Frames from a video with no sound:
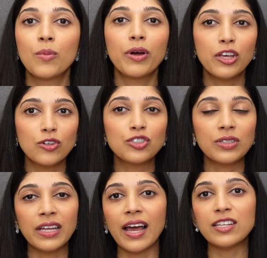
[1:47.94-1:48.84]
But
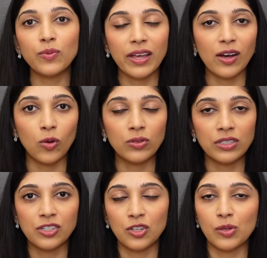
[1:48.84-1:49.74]
usually as we get
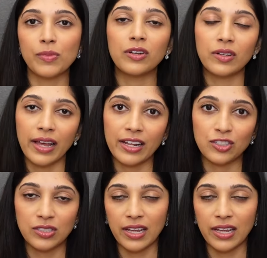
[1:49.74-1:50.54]
older, so the middle-aged